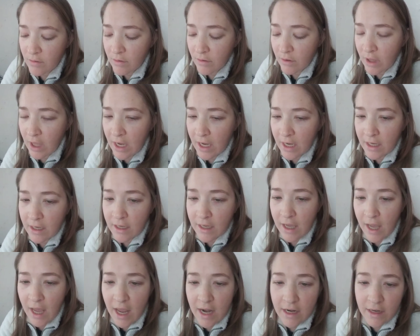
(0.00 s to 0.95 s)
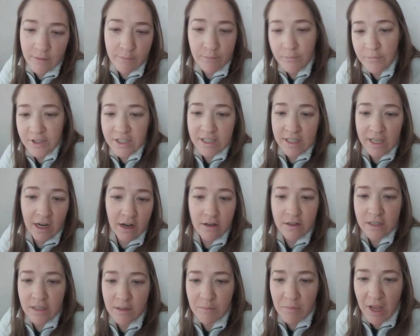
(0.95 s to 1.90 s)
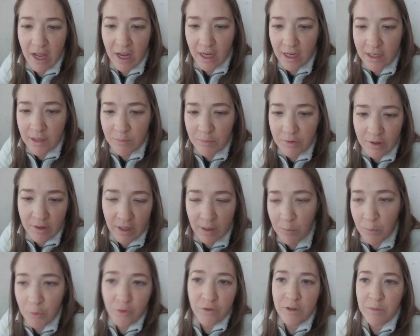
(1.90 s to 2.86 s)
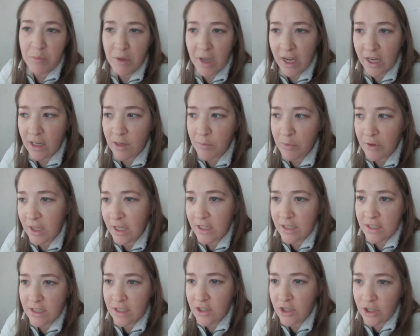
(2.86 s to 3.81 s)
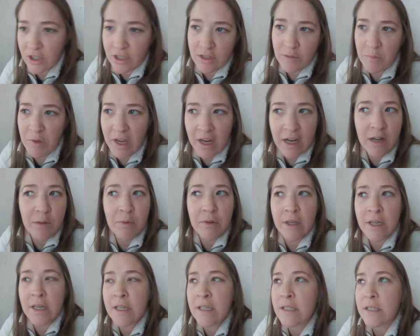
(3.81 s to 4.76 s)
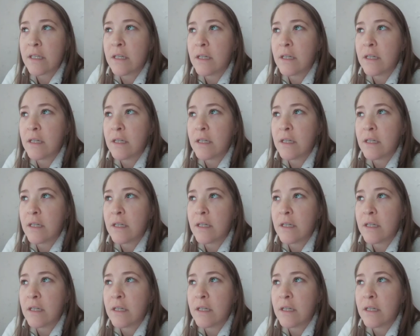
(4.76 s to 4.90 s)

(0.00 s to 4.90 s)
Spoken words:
like kind of scares it back into place, like moves it back into place, jerks it back into place.